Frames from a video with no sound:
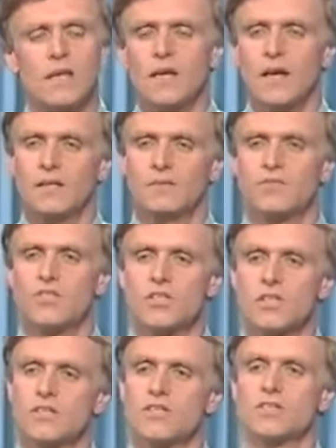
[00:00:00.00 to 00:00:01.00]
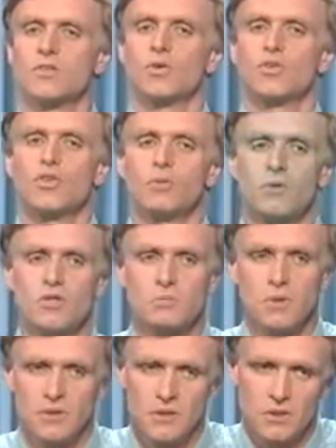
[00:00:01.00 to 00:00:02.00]
We should all be concerned
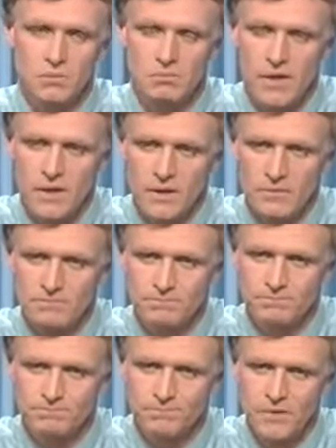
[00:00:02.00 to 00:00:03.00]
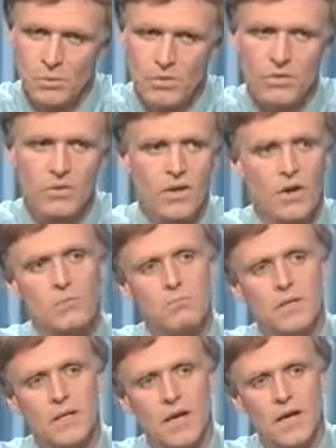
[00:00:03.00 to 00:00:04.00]
with any kind of cysts or tumors
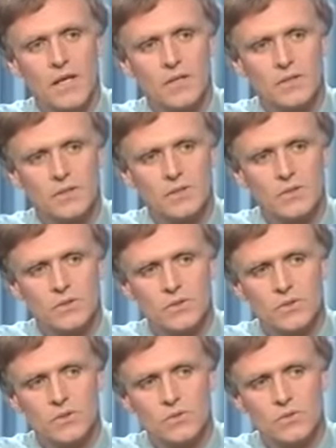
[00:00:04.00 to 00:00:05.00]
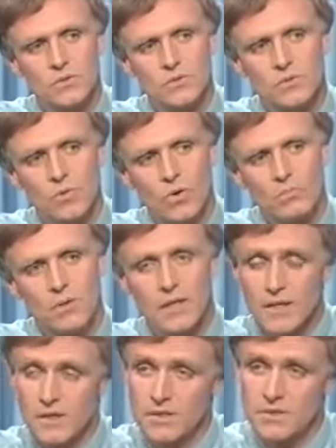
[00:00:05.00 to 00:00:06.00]
building in the body, whether they are
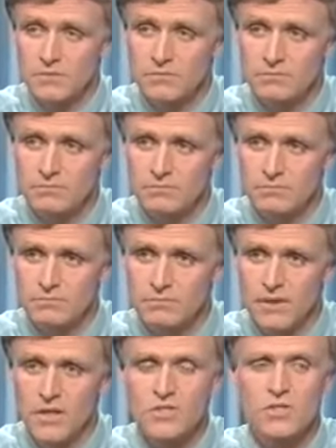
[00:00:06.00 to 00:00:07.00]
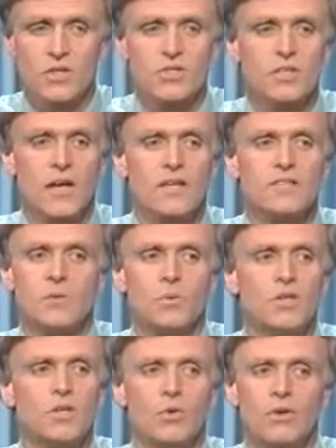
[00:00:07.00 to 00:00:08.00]
benign or
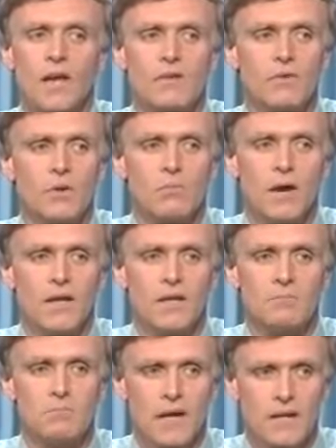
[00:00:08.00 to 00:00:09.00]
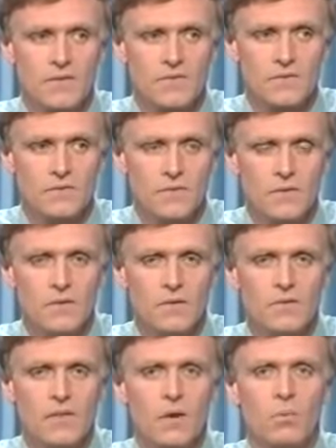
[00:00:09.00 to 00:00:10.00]
malignant, because they're signs that we
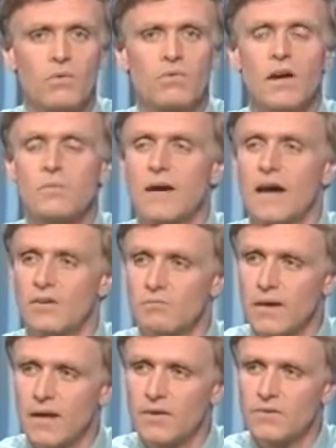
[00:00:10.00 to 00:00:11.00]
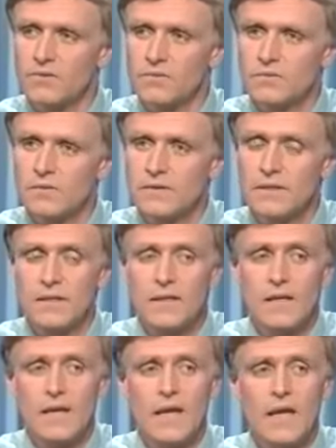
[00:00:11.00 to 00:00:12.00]
don't have our body in balance,
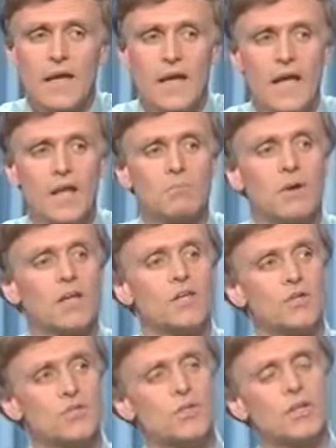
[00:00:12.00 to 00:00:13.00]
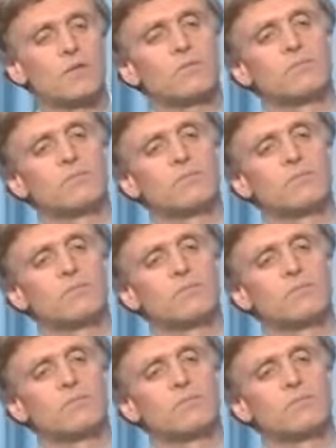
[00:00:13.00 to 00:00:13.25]
that we've come out of balance,